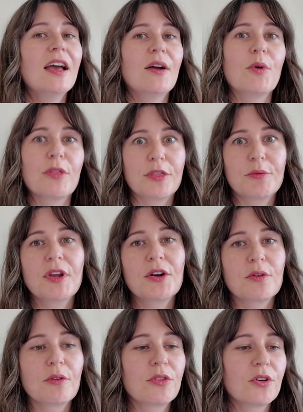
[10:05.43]
with
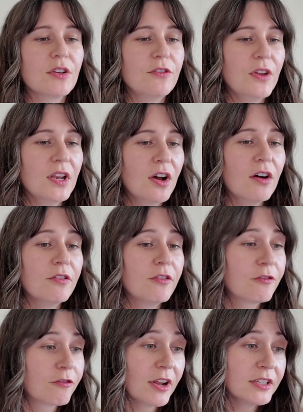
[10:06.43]
330 feet of
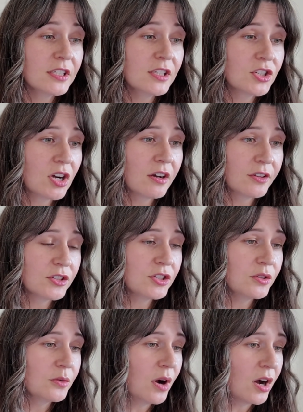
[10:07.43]
frontage
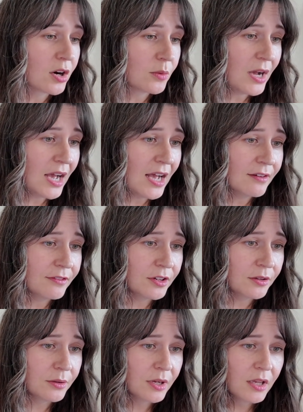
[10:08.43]
onto Ottawa
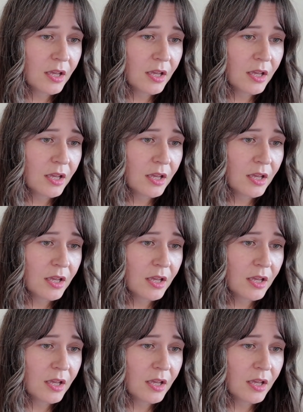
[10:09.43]
Avenue.